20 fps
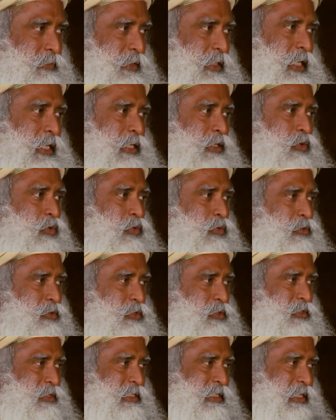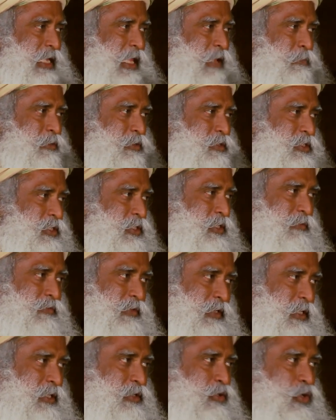They don't slap a
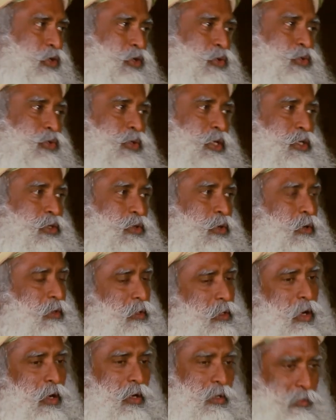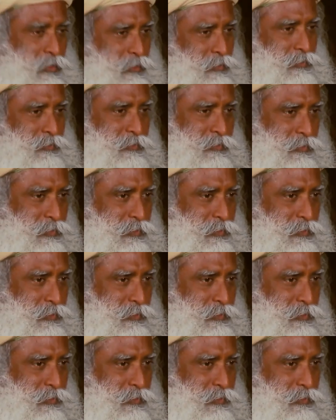certificate on you that you're gone,